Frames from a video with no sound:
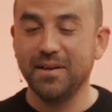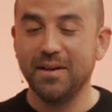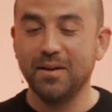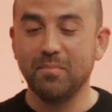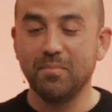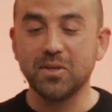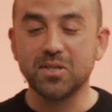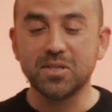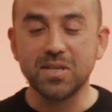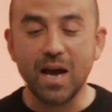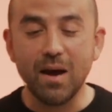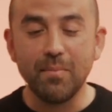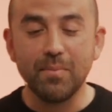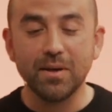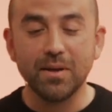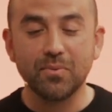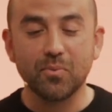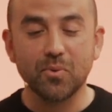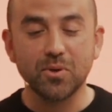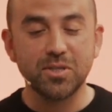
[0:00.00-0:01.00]
But
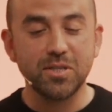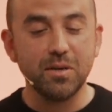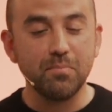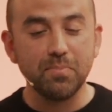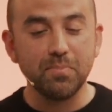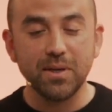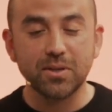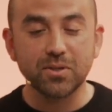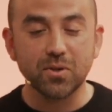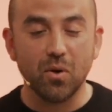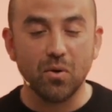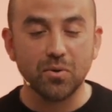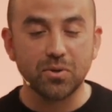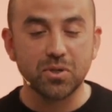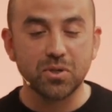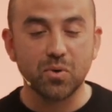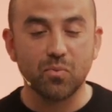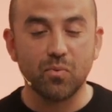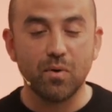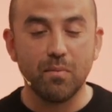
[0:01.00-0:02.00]
Sabbath, we're simply told
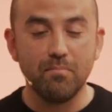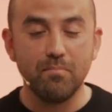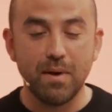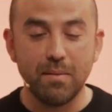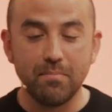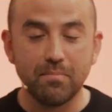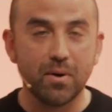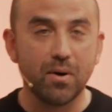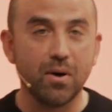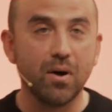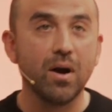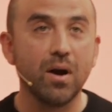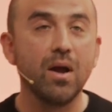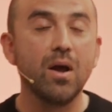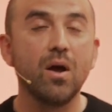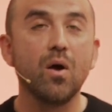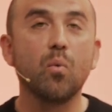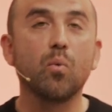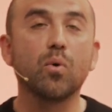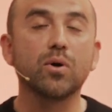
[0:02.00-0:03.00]
to remember.
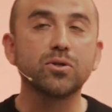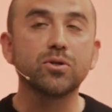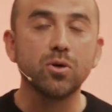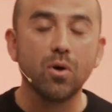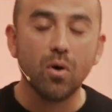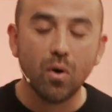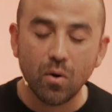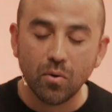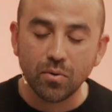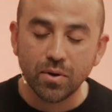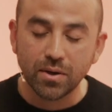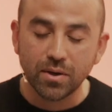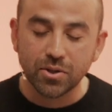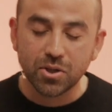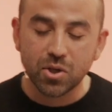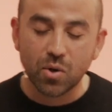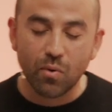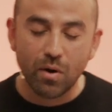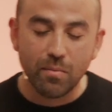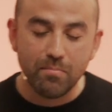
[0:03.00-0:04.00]
We're told
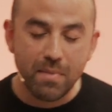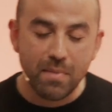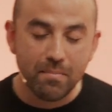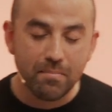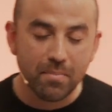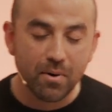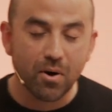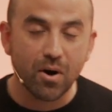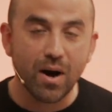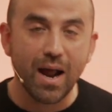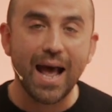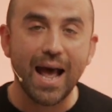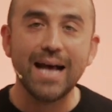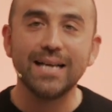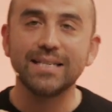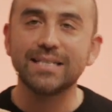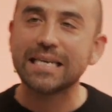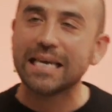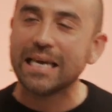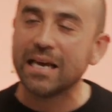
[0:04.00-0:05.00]
to remember
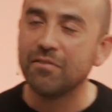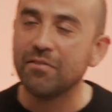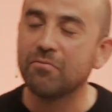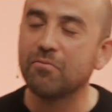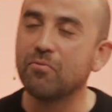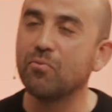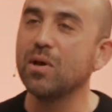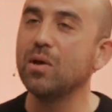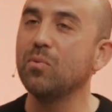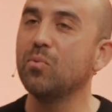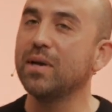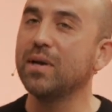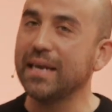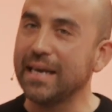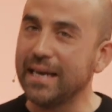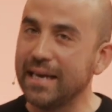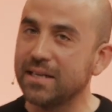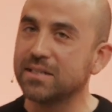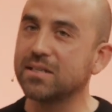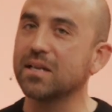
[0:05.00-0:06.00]
as if we would
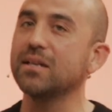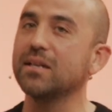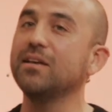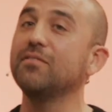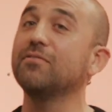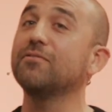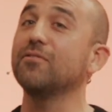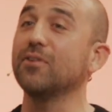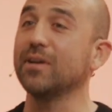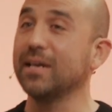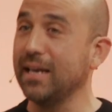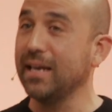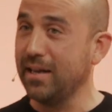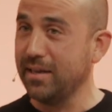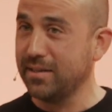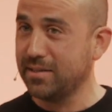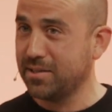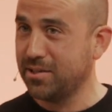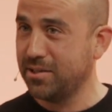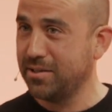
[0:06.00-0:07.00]
easily
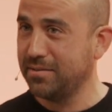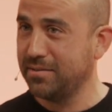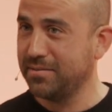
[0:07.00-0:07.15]
forget.